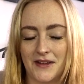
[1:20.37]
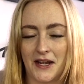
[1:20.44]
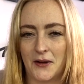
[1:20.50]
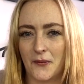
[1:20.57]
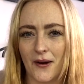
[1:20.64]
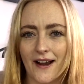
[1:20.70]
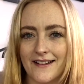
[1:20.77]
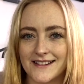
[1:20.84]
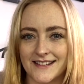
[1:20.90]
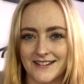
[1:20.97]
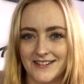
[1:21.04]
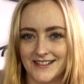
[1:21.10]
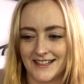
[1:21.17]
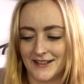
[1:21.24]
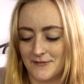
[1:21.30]
anywhere else in
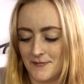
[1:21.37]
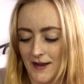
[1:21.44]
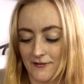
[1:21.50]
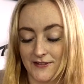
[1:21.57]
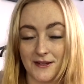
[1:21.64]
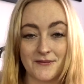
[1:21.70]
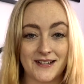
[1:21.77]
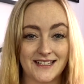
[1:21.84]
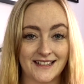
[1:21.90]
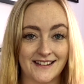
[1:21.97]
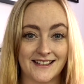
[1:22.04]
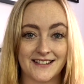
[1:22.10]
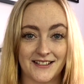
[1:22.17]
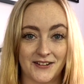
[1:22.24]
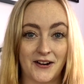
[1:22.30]
New Zealand but for some reason
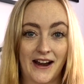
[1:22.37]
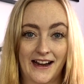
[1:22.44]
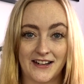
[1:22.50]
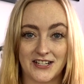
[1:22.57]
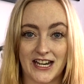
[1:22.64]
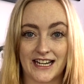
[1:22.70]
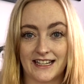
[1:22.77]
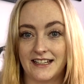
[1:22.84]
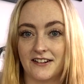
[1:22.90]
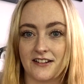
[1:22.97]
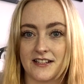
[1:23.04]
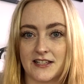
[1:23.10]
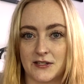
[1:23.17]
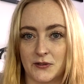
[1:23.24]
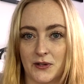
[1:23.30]
this Cracker Jack
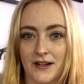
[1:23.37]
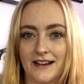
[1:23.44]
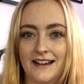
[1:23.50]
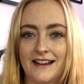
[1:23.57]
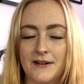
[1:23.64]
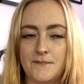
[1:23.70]
clearance store